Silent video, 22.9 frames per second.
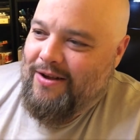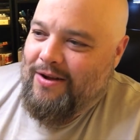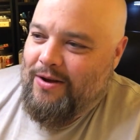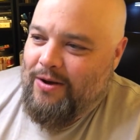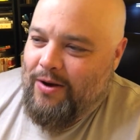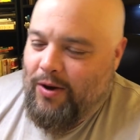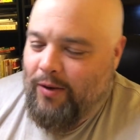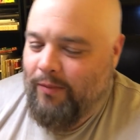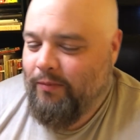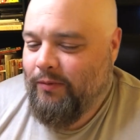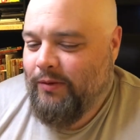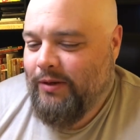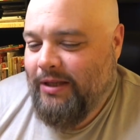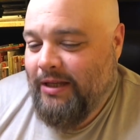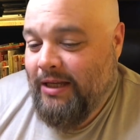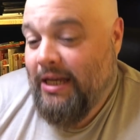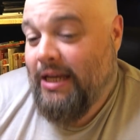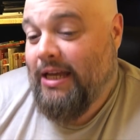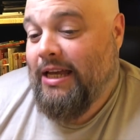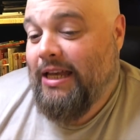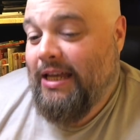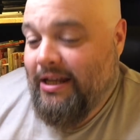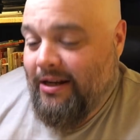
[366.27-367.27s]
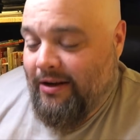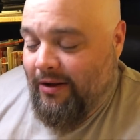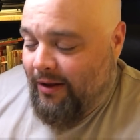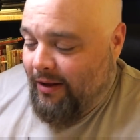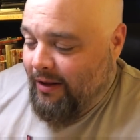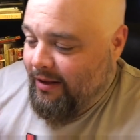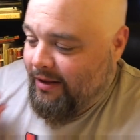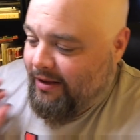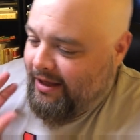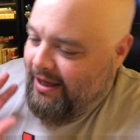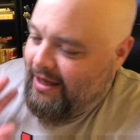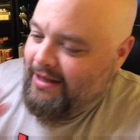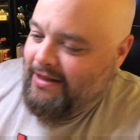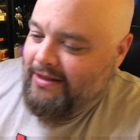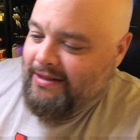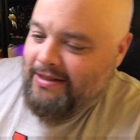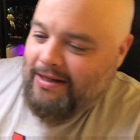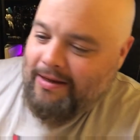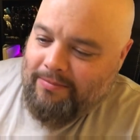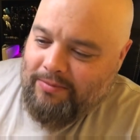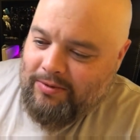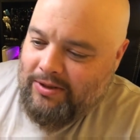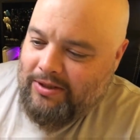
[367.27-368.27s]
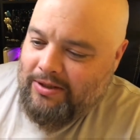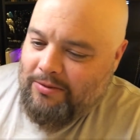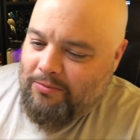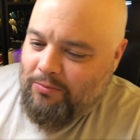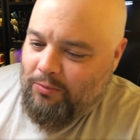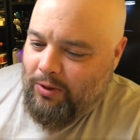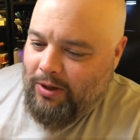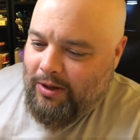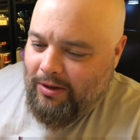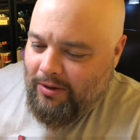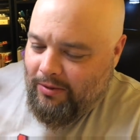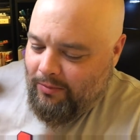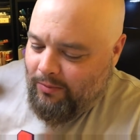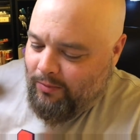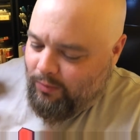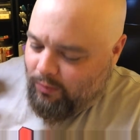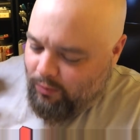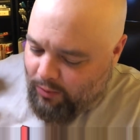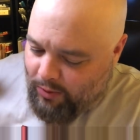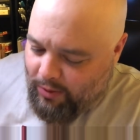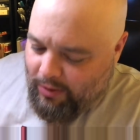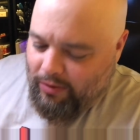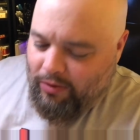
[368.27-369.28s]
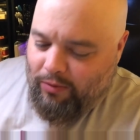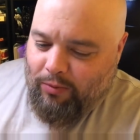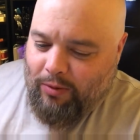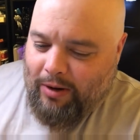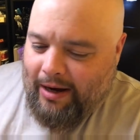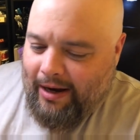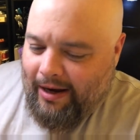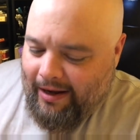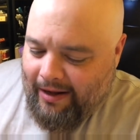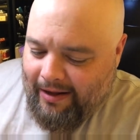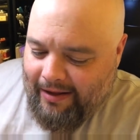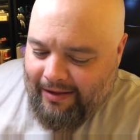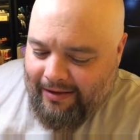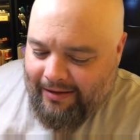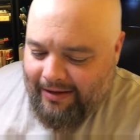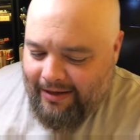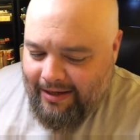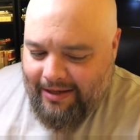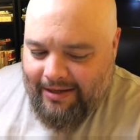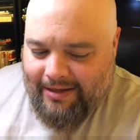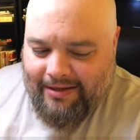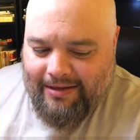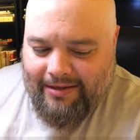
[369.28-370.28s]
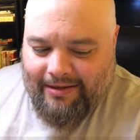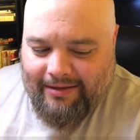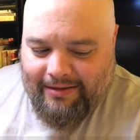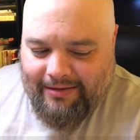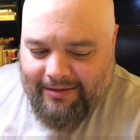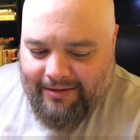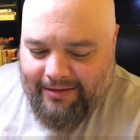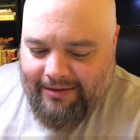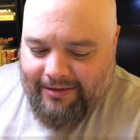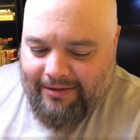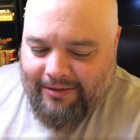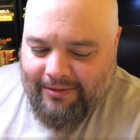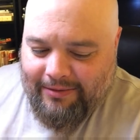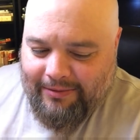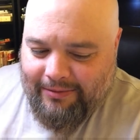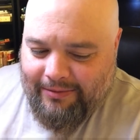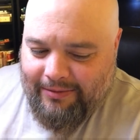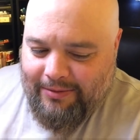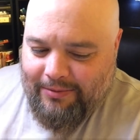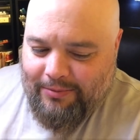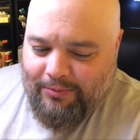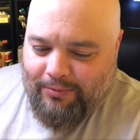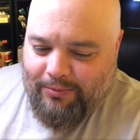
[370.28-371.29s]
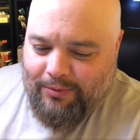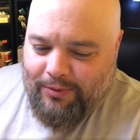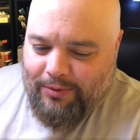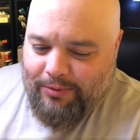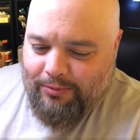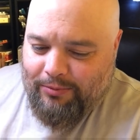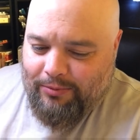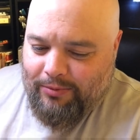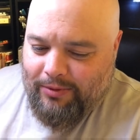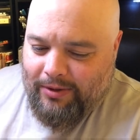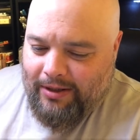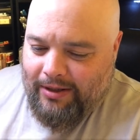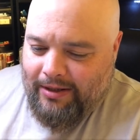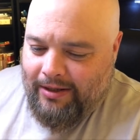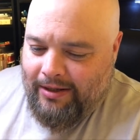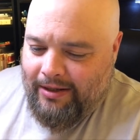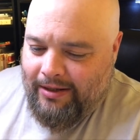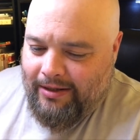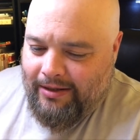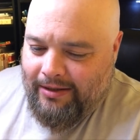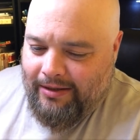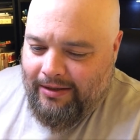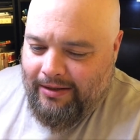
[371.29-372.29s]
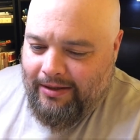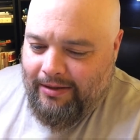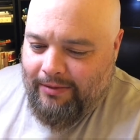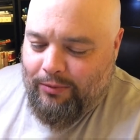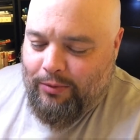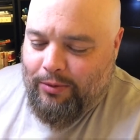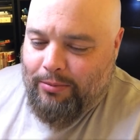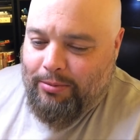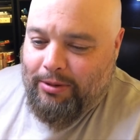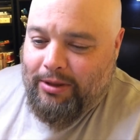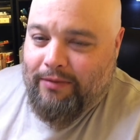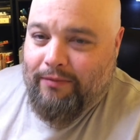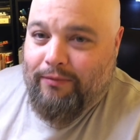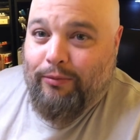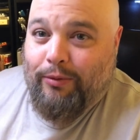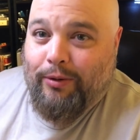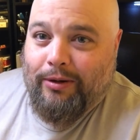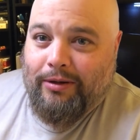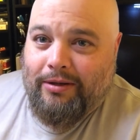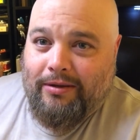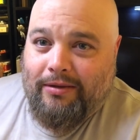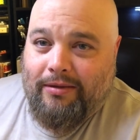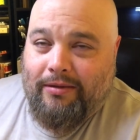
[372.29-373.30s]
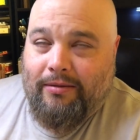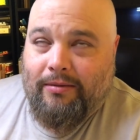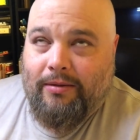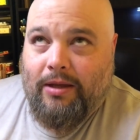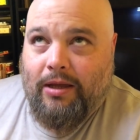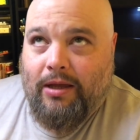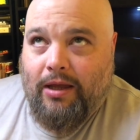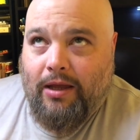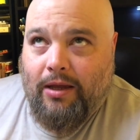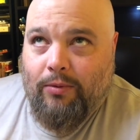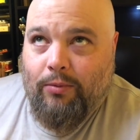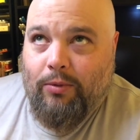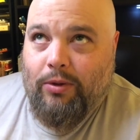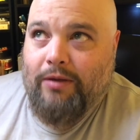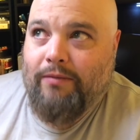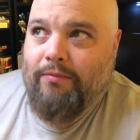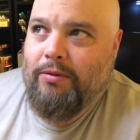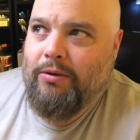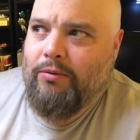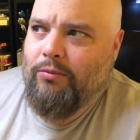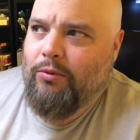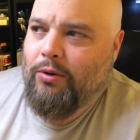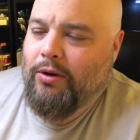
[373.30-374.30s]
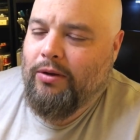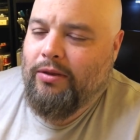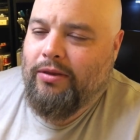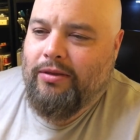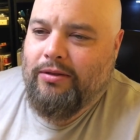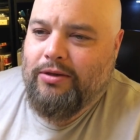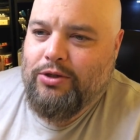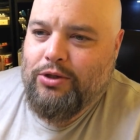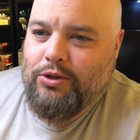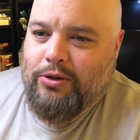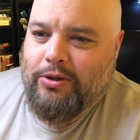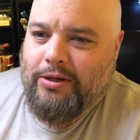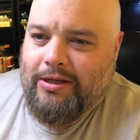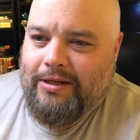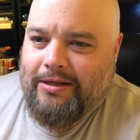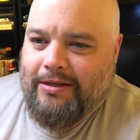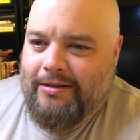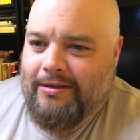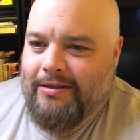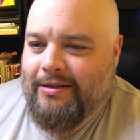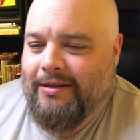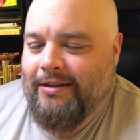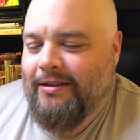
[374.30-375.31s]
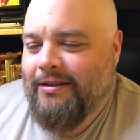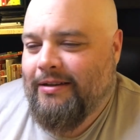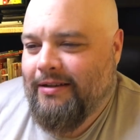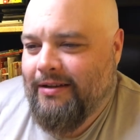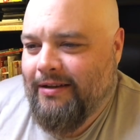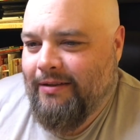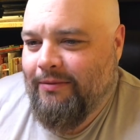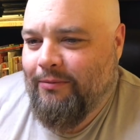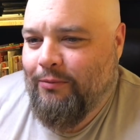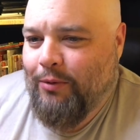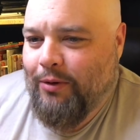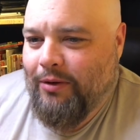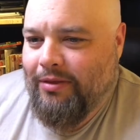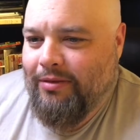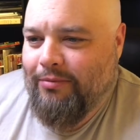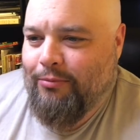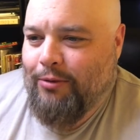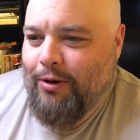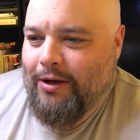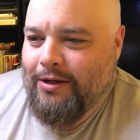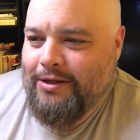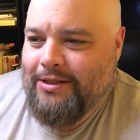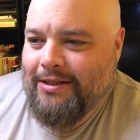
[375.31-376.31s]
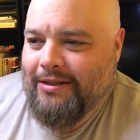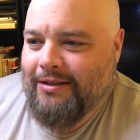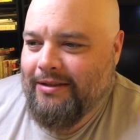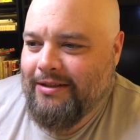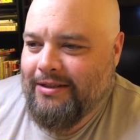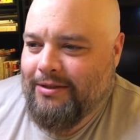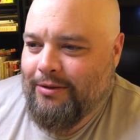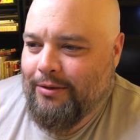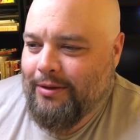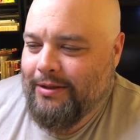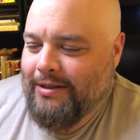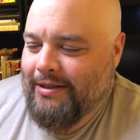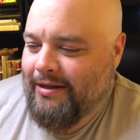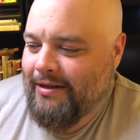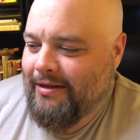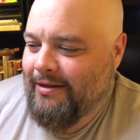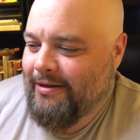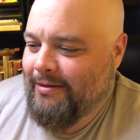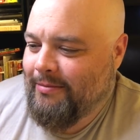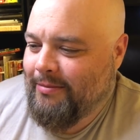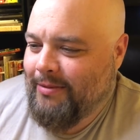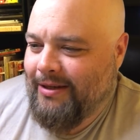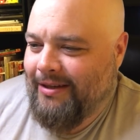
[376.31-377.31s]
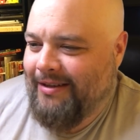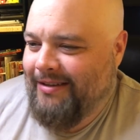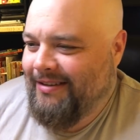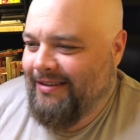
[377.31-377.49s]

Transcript: Hopefully it all ends up somewhere worthwhile, and you know, it will be of worth. It will have been worth the journey and worth watching this whole time.